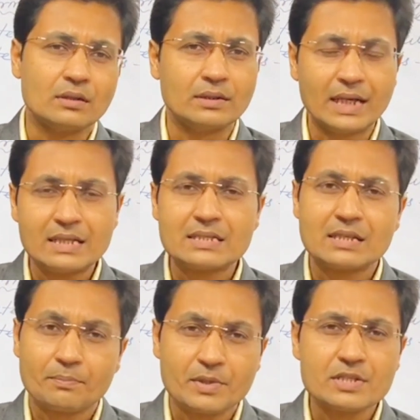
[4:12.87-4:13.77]
that is
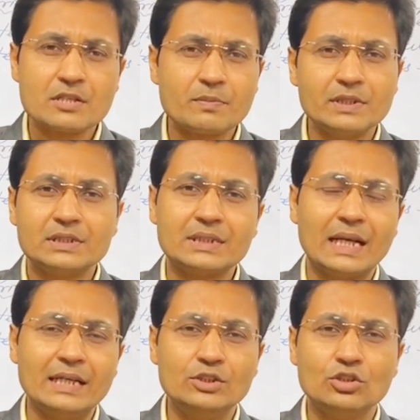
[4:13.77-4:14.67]
the principal
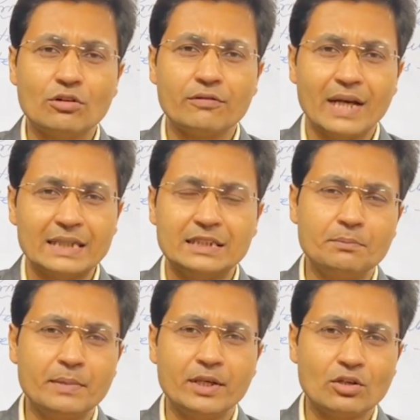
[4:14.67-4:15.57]
challenge of
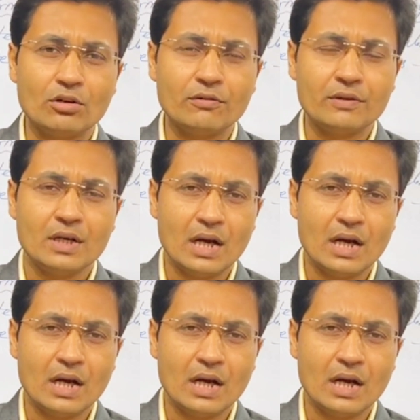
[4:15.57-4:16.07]
achievement of